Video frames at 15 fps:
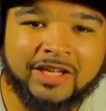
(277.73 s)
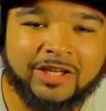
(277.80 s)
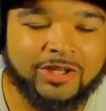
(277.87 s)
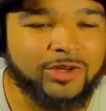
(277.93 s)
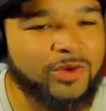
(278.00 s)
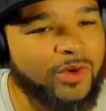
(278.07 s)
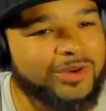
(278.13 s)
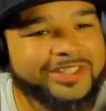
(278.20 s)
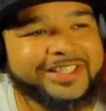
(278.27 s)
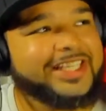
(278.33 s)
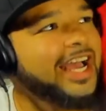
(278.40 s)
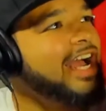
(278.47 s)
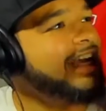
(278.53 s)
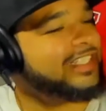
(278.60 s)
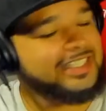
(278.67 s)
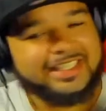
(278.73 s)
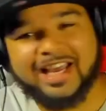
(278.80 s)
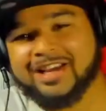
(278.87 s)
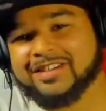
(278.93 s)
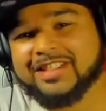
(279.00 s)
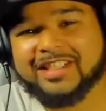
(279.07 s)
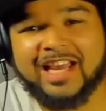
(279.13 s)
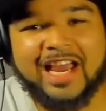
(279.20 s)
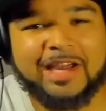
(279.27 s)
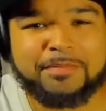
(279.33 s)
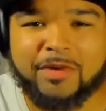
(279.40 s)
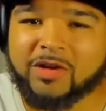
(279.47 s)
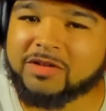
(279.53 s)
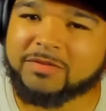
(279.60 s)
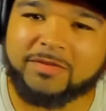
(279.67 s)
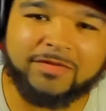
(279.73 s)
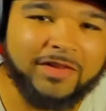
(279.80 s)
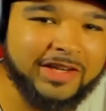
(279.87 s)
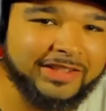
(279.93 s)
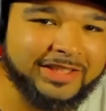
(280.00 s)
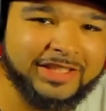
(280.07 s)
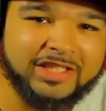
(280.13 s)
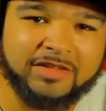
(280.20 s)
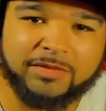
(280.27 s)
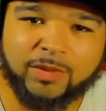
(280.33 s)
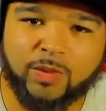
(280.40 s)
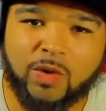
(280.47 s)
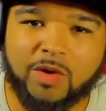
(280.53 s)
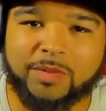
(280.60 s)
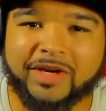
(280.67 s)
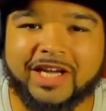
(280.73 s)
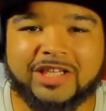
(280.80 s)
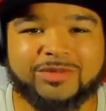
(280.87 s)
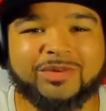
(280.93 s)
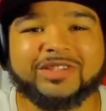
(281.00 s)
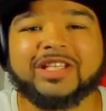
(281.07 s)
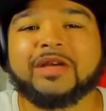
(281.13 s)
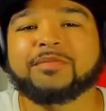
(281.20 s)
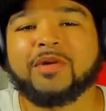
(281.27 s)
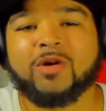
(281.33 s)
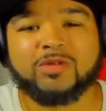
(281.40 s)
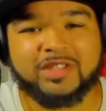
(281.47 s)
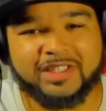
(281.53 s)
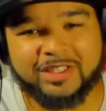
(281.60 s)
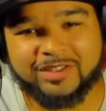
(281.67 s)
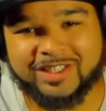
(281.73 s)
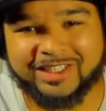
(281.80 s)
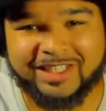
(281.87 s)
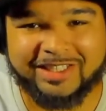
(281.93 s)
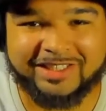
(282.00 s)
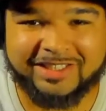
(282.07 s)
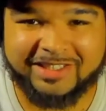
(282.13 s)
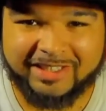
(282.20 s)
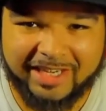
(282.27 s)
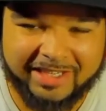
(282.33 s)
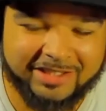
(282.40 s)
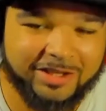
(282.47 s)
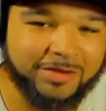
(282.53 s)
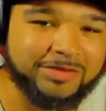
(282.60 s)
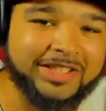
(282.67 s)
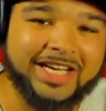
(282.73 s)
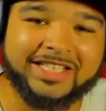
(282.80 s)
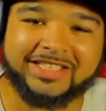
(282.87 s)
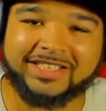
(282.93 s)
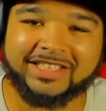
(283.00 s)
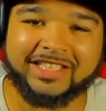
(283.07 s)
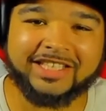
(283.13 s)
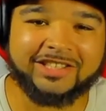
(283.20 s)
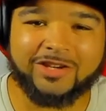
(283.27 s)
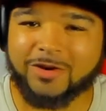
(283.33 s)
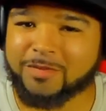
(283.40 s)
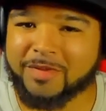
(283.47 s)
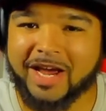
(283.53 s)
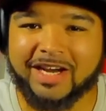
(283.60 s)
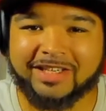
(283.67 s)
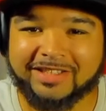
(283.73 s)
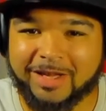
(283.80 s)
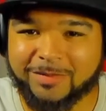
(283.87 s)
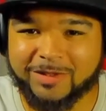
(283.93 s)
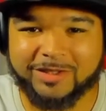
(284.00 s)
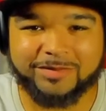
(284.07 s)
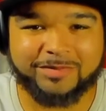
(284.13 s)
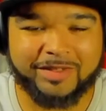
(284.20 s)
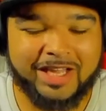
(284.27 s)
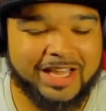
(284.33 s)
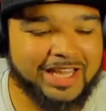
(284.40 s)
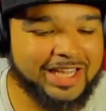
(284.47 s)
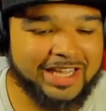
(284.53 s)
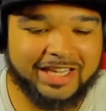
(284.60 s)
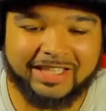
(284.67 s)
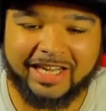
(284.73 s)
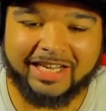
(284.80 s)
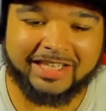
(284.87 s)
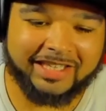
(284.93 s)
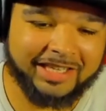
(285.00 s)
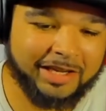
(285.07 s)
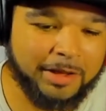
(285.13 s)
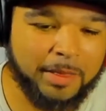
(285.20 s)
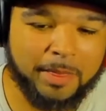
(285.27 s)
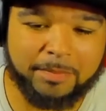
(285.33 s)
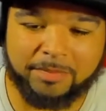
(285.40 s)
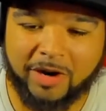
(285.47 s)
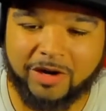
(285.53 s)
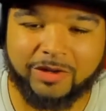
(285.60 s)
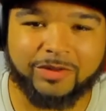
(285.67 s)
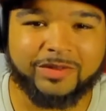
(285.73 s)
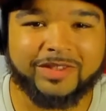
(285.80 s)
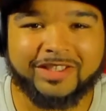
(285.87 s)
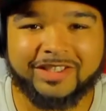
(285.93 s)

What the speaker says: North side, south side, both of them fought the Civil War, but guess what? They both still collecting checks off that shit. It don't matter. That wasn't like, bro.